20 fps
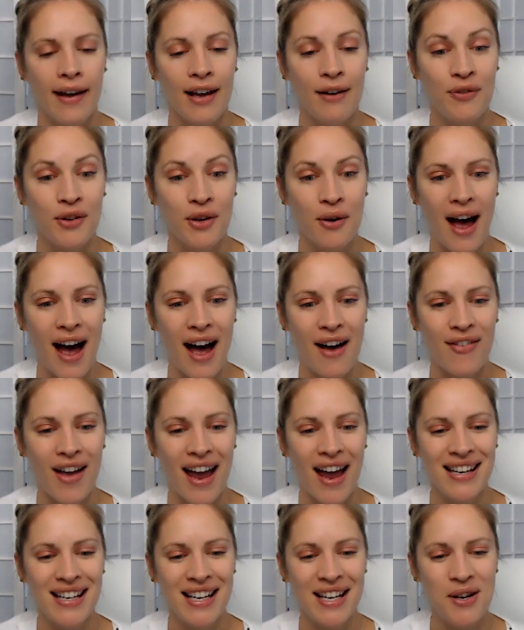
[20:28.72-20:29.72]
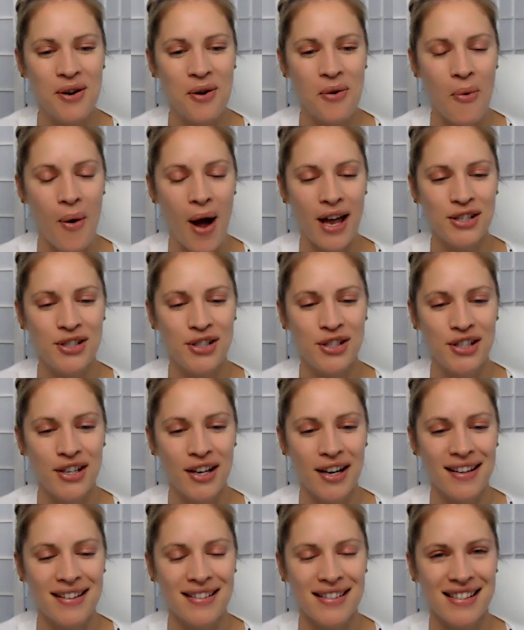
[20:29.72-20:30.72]
if you have any
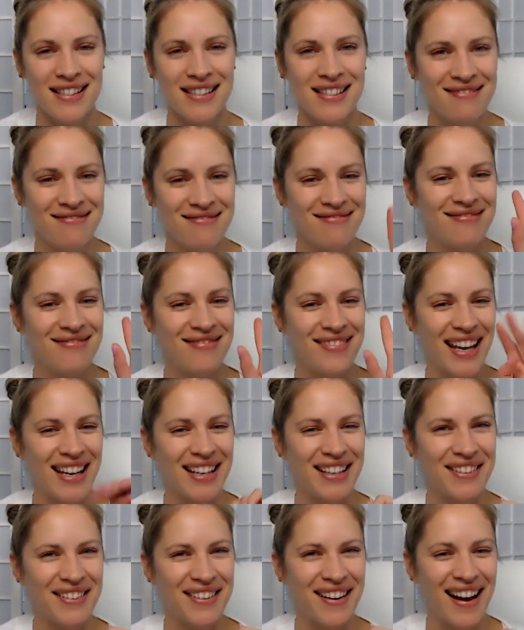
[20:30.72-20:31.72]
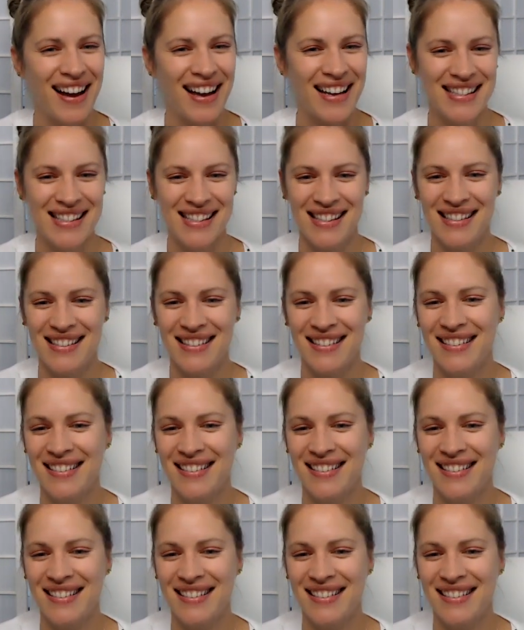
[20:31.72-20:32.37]
questions. Thank you guys.